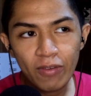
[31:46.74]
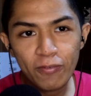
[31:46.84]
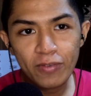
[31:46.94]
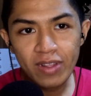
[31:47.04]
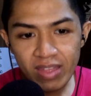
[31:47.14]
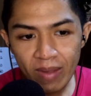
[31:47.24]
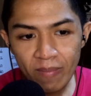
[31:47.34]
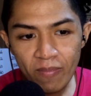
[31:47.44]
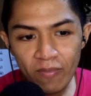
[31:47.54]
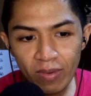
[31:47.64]
free
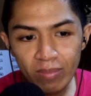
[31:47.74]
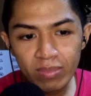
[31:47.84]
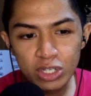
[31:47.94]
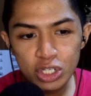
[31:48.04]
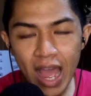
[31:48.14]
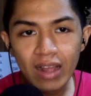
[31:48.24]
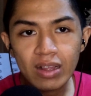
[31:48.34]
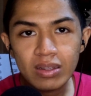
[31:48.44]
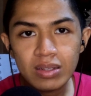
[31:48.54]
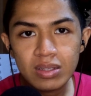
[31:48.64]
them from the
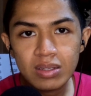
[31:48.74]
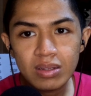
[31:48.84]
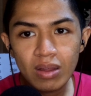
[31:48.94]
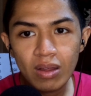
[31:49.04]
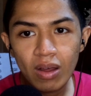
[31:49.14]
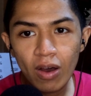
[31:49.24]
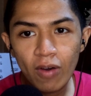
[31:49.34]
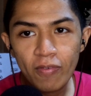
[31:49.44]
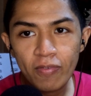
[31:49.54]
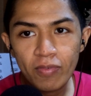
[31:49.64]
shackles
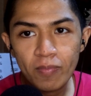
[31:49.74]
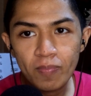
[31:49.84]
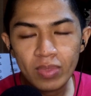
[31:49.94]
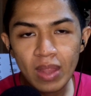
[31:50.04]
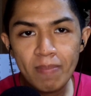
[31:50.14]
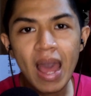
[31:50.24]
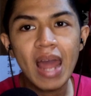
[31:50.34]
of the